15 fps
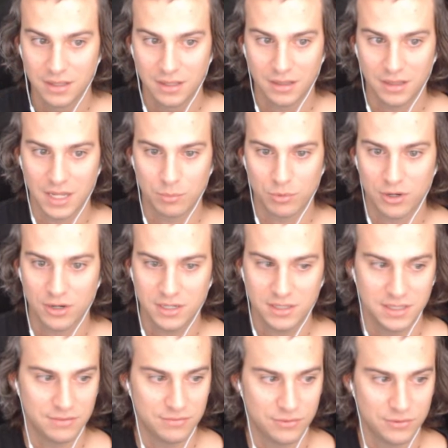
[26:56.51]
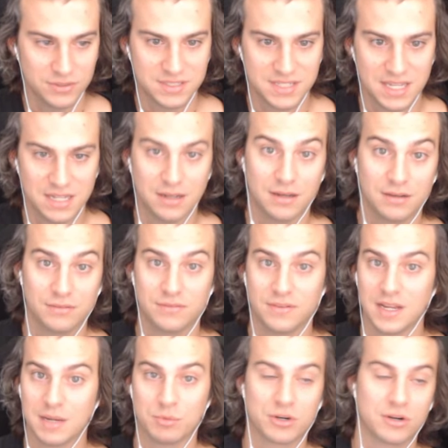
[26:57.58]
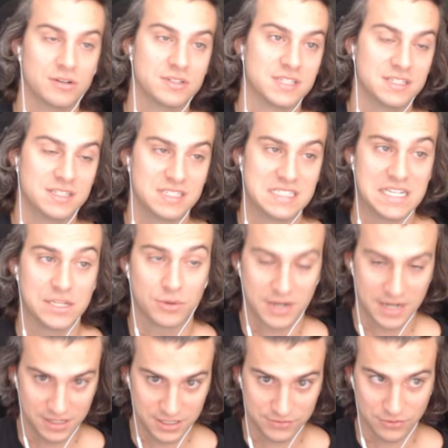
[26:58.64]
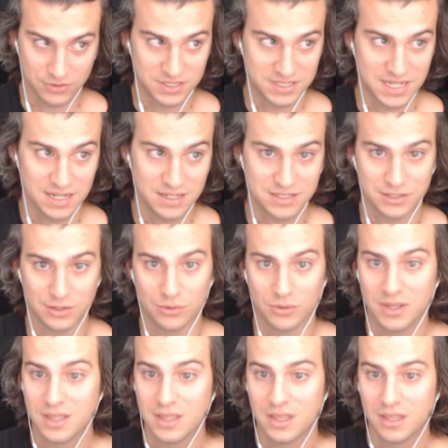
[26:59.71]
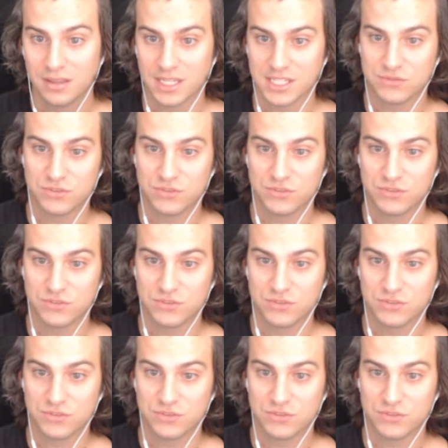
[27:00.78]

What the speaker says: library, the full set of Amber cards in Disney Lorcana's first set. So thanks for